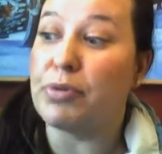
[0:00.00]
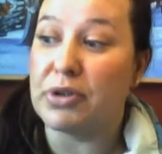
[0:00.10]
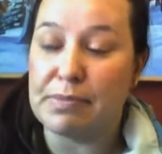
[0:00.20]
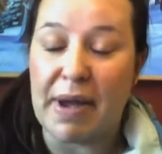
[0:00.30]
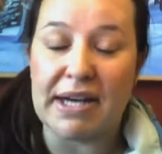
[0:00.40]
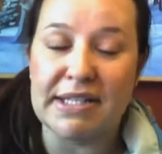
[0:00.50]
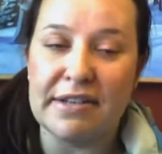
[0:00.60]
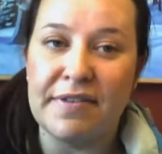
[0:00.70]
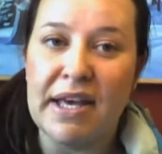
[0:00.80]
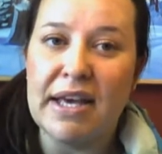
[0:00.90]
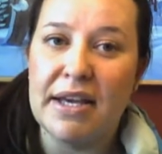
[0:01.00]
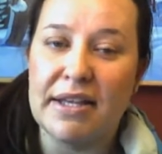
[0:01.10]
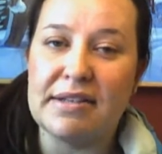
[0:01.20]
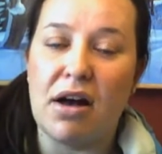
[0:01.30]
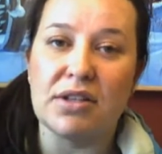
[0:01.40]
perspective
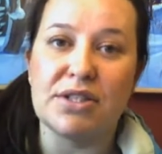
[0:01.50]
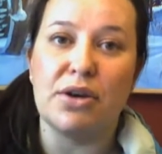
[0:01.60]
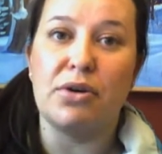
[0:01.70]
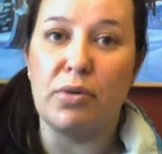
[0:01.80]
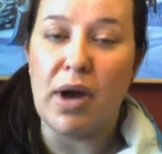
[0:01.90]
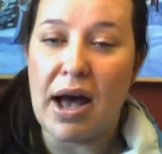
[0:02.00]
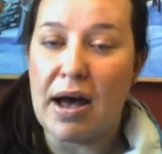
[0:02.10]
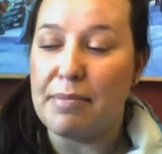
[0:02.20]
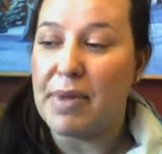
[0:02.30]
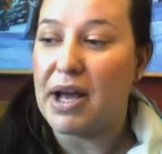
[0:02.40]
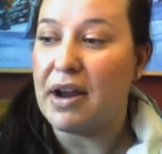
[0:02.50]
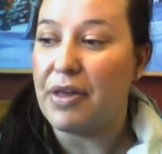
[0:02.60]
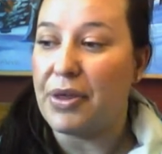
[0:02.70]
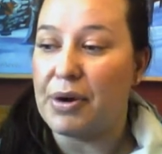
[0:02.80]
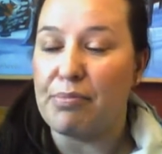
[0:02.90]
is also
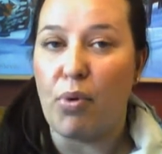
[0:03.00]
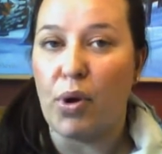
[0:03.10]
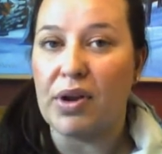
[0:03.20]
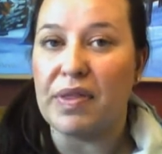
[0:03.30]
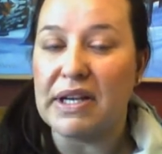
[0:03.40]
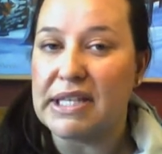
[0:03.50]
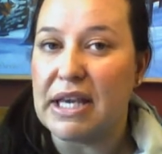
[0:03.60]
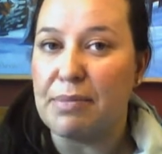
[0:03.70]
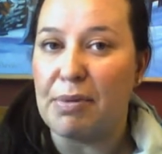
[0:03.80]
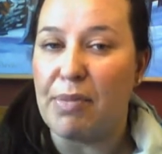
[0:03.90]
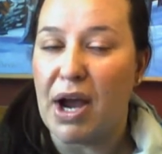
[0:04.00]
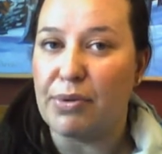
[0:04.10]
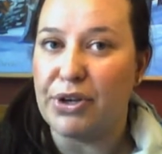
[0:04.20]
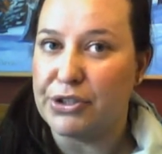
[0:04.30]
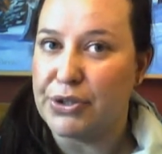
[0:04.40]
another important thing to keep in
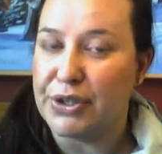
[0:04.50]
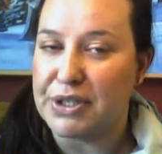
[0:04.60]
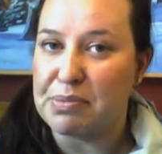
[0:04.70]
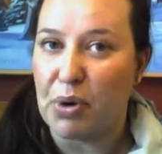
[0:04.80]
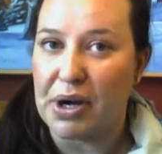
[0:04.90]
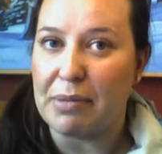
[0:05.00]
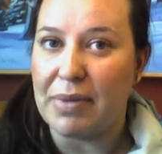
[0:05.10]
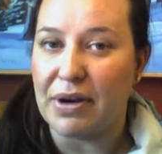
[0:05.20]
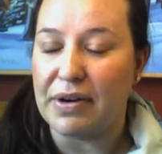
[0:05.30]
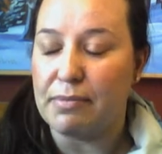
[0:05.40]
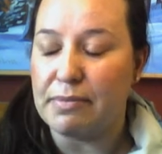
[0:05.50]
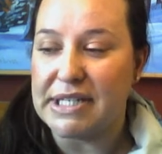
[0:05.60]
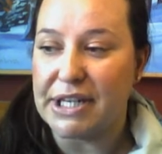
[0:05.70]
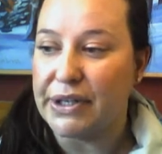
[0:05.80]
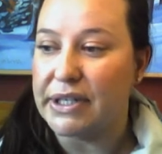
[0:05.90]
mind when you're doing your supporting
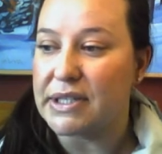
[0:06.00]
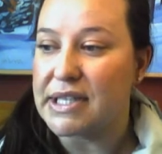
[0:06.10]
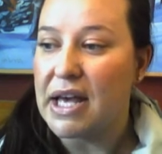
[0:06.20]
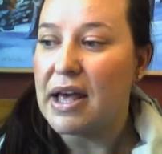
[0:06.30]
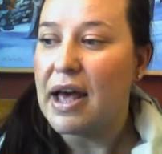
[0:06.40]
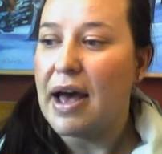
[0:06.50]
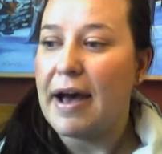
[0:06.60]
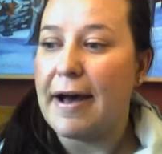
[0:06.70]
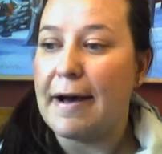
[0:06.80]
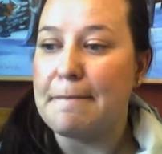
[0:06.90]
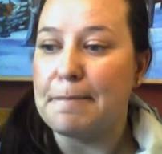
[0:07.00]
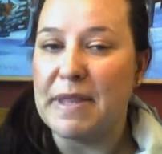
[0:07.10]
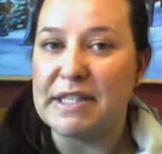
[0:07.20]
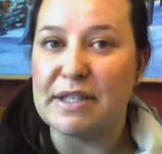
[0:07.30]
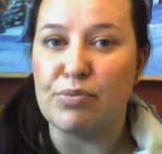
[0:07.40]
materials.
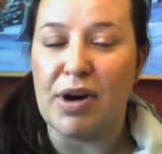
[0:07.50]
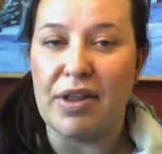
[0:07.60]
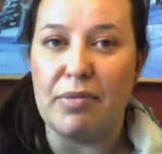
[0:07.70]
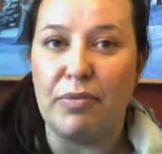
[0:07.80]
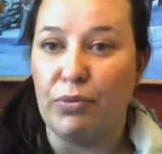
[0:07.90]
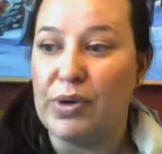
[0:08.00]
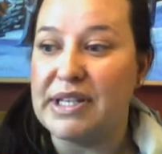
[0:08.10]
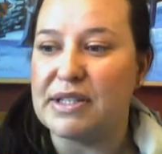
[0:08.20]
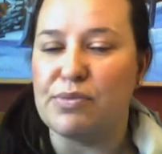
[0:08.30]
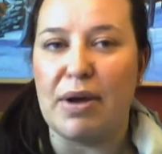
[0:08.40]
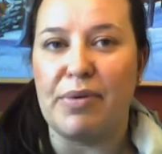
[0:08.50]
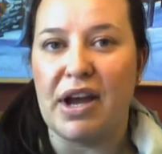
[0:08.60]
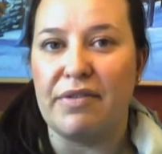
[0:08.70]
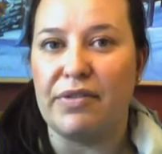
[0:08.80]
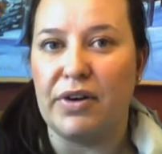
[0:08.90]
This is one of the reasons why we
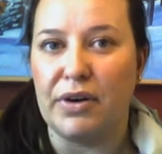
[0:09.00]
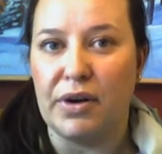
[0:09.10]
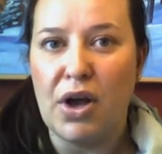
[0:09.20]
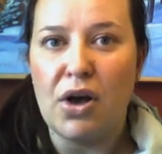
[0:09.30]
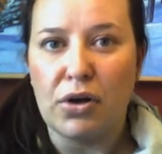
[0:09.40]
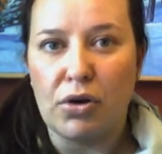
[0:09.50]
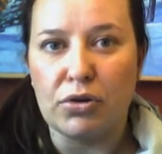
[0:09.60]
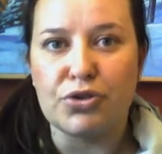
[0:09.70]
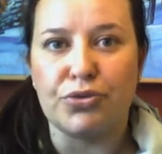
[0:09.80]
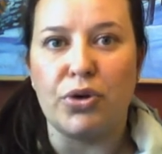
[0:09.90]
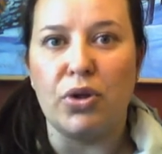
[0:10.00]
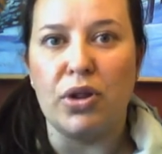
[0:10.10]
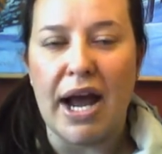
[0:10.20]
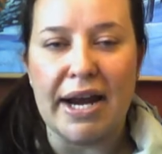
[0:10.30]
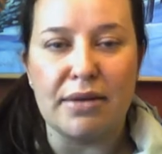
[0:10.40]
cover
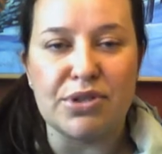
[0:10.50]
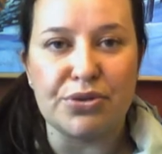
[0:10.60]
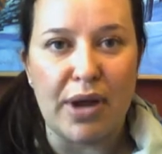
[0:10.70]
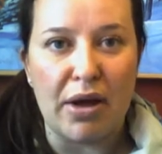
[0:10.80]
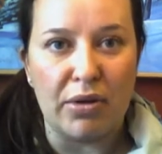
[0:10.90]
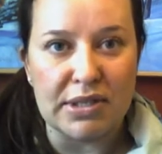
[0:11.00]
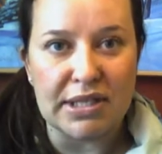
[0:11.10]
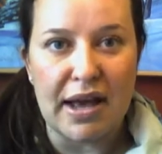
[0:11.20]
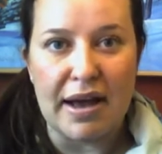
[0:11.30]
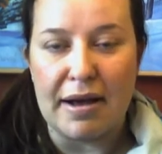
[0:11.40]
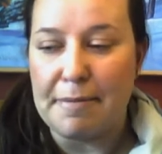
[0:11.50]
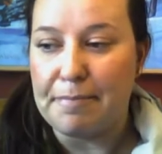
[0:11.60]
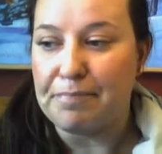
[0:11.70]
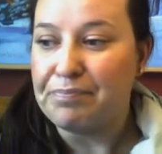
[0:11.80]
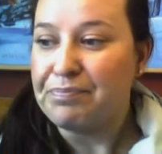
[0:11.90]
cultural items throughout
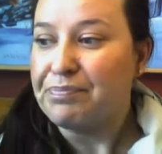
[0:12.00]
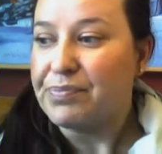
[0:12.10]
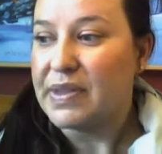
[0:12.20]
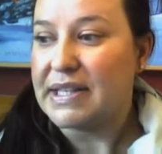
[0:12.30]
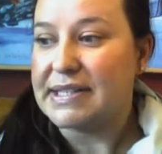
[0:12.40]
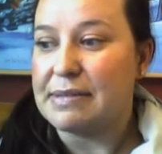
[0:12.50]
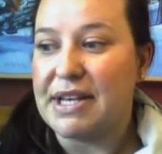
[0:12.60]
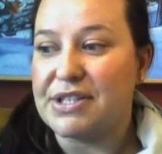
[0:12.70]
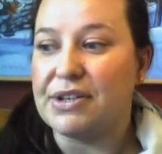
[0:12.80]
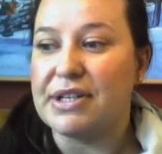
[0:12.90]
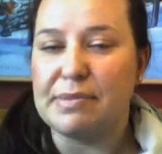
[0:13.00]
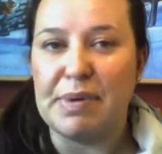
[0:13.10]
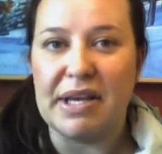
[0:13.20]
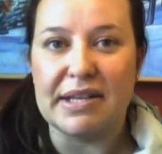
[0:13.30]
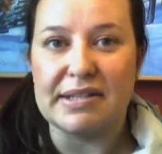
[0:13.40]
the semester, is
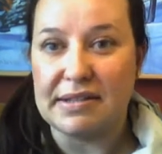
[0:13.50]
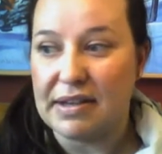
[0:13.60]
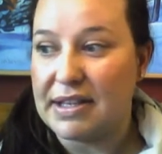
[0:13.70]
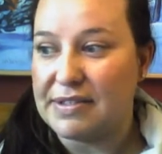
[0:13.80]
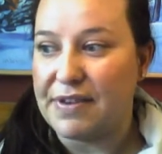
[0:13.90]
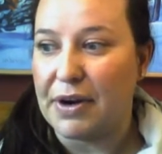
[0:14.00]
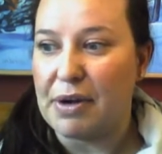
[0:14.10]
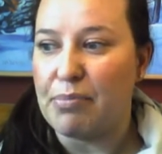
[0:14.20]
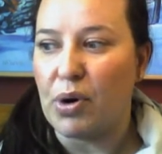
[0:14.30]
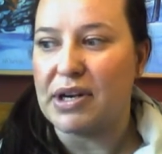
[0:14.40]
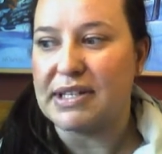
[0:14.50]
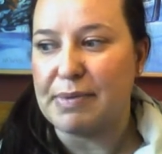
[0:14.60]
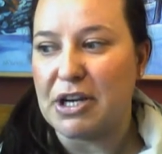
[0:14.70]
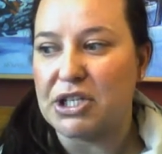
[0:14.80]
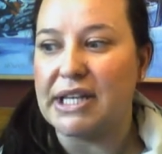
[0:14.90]
because it's very important,
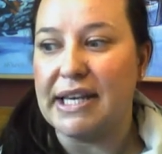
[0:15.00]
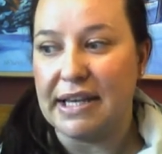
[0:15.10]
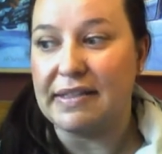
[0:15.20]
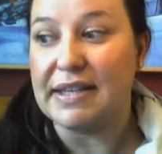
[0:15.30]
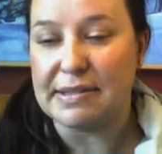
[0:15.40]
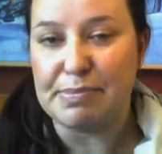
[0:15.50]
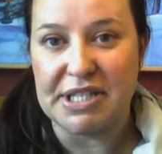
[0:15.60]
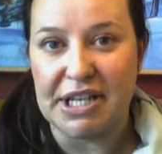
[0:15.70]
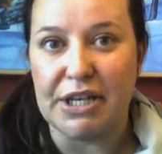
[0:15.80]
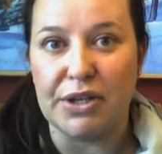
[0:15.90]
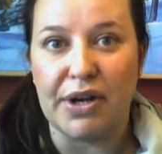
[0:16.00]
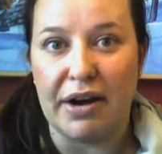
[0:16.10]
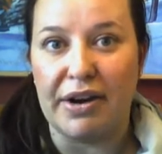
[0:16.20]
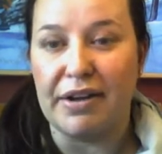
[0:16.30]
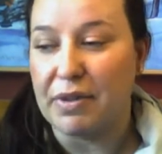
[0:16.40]
especially in this particular
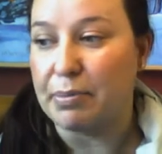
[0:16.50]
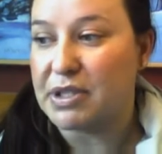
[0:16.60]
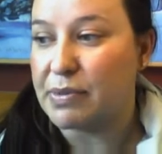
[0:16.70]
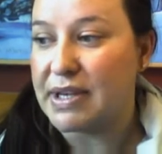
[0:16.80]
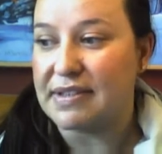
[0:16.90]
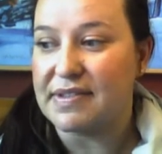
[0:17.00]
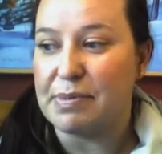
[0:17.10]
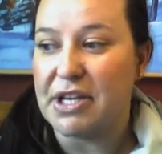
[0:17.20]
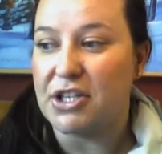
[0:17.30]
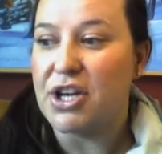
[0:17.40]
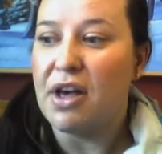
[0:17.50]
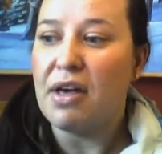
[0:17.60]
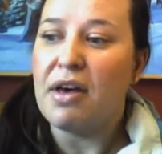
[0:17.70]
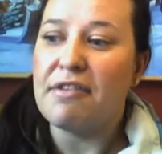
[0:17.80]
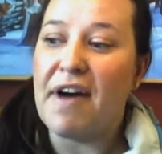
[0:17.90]
area of the persuasive speech.
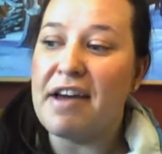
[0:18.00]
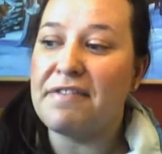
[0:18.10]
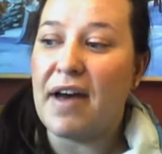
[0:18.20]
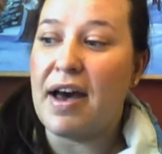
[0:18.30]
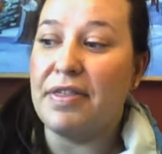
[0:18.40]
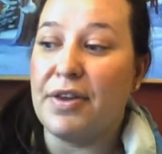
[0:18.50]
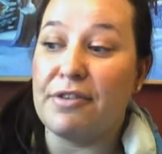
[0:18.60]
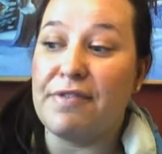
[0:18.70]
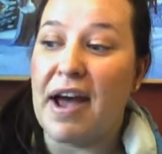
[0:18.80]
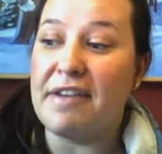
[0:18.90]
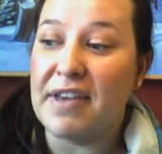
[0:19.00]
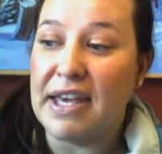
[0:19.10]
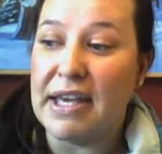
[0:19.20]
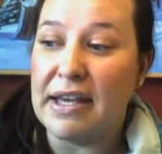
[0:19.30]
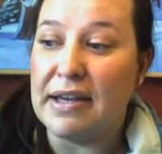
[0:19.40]
There are 5
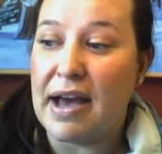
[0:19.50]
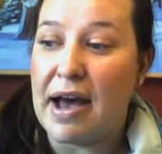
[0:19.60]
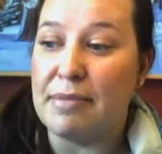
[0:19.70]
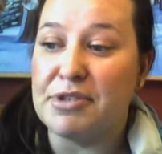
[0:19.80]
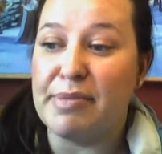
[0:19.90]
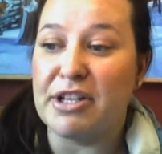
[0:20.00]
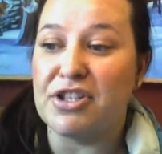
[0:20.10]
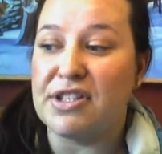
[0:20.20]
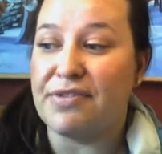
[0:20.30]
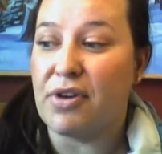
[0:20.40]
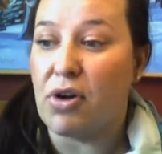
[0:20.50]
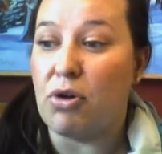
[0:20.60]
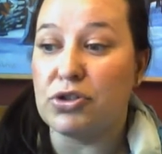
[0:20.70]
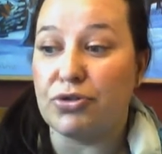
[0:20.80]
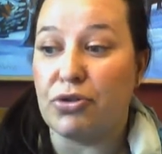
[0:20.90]
key dimensions of
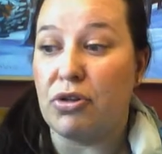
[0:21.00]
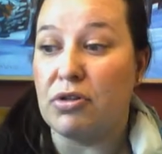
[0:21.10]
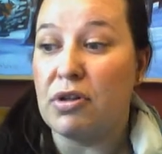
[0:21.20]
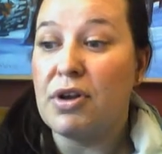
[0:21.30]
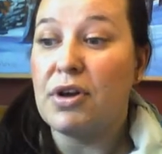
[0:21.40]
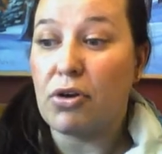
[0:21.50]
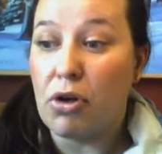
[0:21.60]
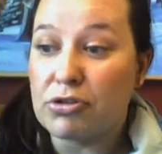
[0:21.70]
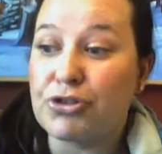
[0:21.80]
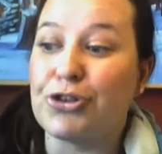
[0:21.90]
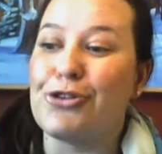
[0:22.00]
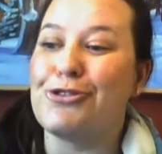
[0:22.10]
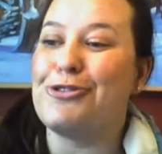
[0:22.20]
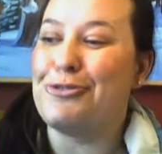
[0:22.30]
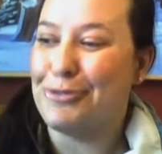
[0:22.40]
cultural
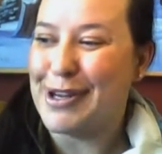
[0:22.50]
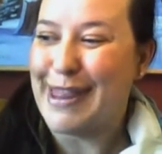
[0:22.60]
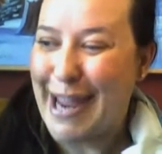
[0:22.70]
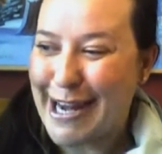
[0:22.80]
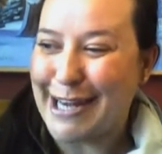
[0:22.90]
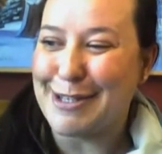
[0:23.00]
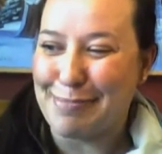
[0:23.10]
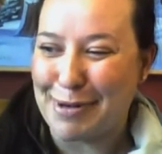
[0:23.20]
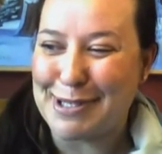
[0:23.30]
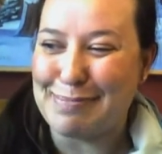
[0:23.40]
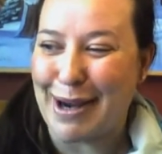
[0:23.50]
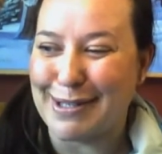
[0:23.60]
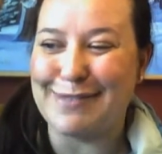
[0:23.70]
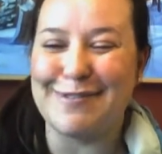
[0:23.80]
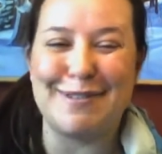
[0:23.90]
relating to
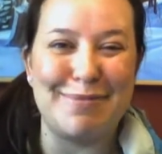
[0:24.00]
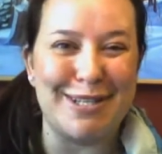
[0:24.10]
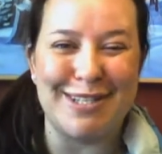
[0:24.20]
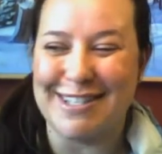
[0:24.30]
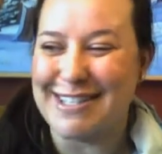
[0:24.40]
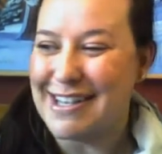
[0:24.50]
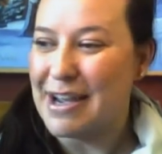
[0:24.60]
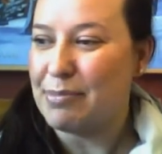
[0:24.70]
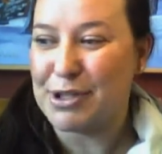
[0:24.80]
persuasive speeches.